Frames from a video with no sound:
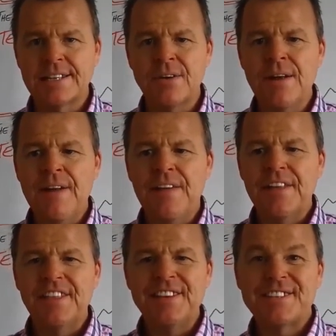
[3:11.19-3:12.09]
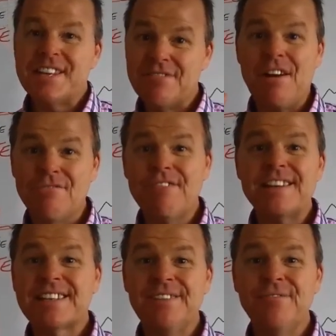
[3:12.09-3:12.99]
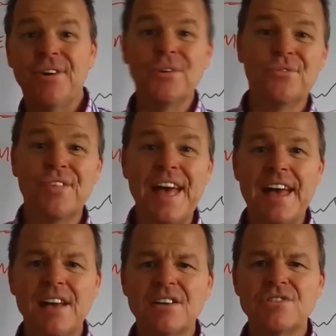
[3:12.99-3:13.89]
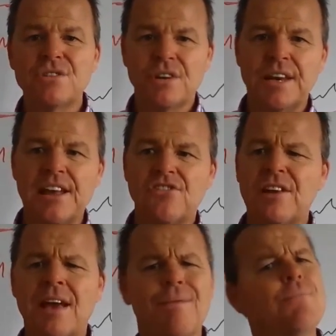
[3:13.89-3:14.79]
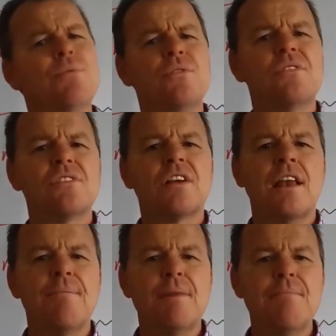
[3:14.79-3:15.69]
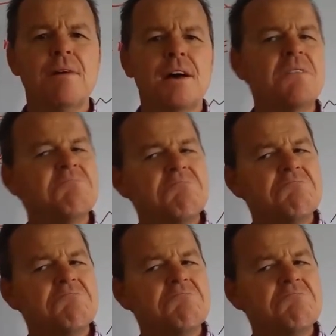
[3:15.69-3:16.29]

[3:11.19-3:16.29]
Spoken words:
So there's zero risk involved there, because you can actually come on board as a club member,